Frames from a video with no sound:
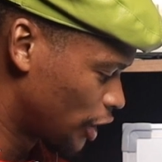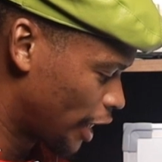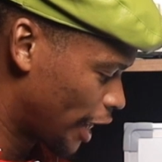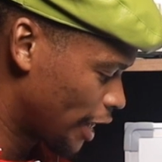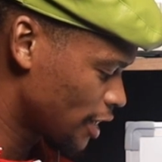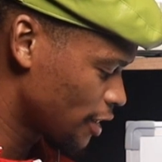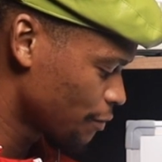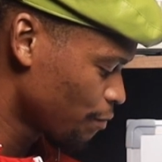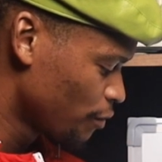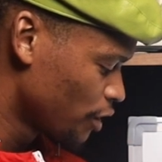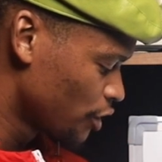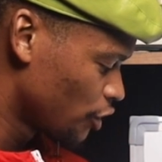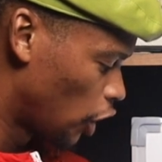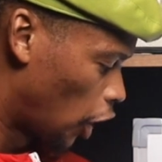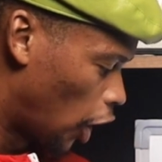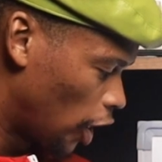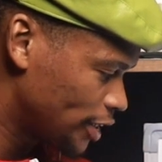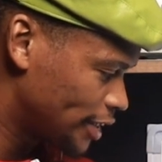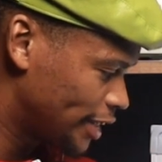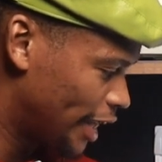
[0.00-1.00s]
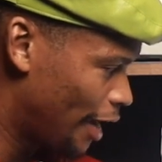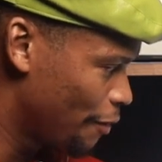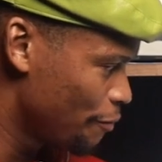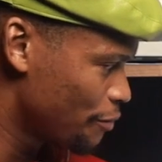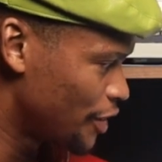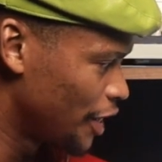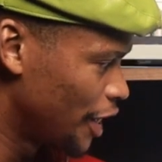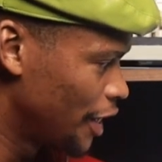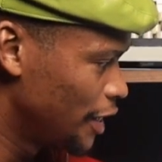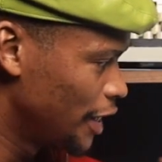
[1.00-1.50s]
that the last
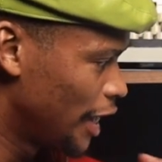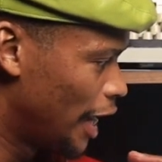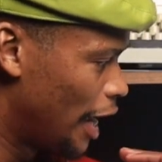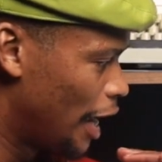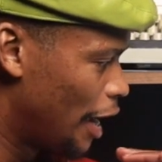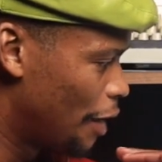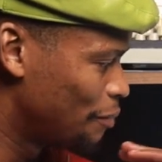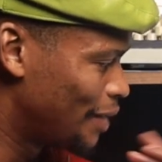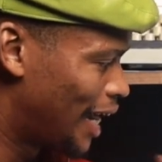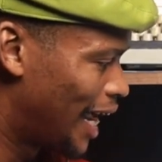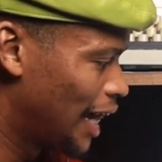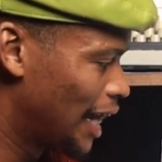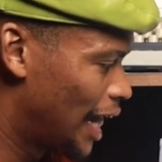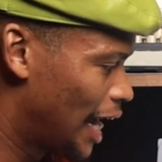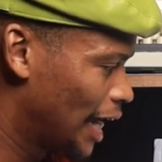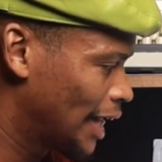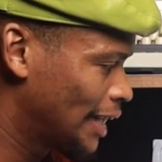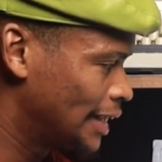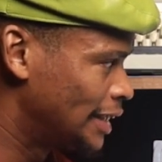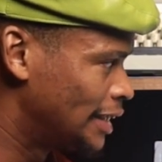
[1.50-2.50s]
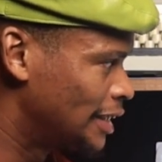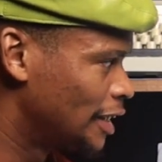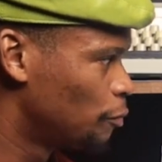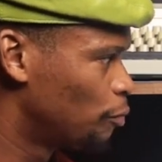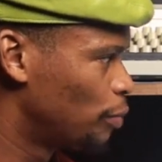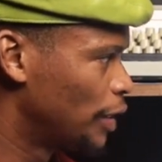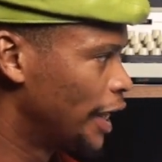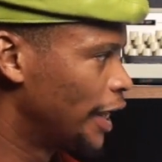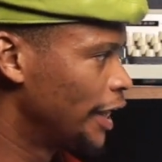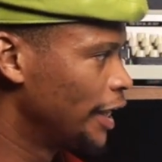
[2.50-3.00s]
time then Ahly
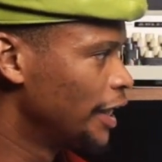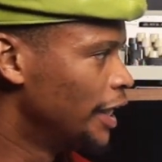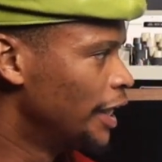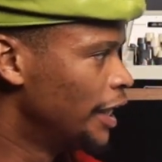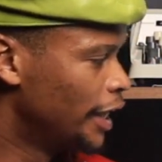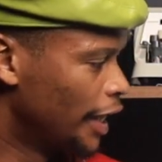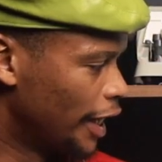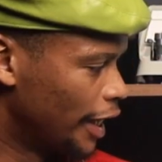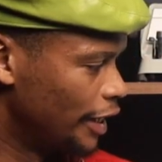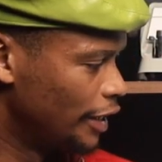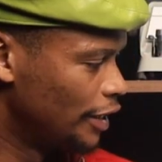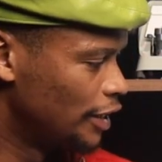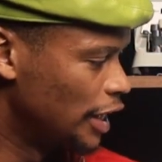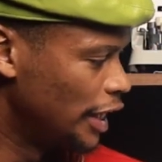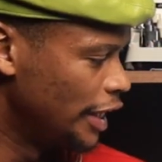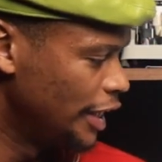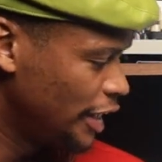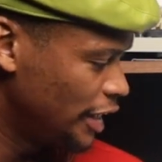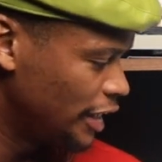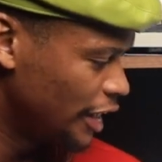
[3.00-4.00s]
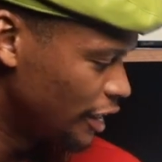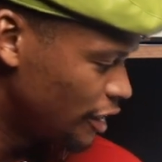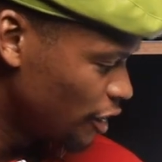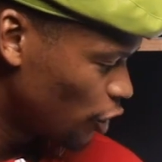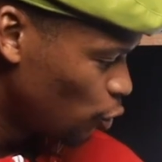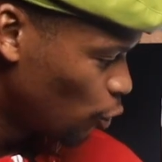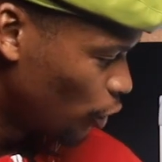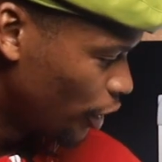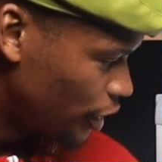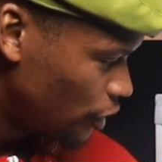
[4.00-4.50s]
did play in the league, they
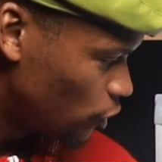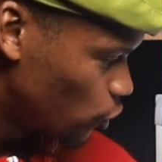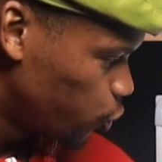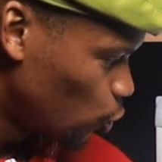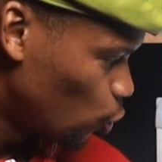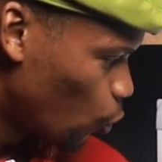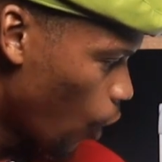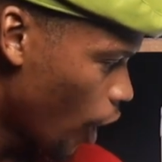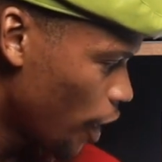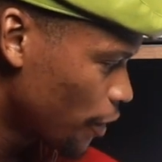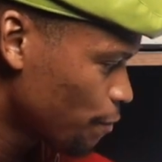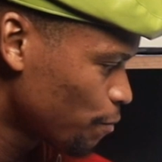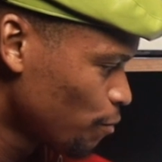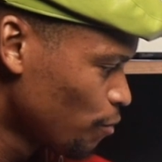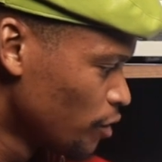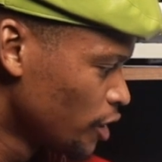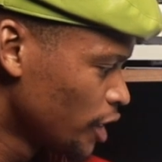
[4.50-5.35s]
did win 2-1,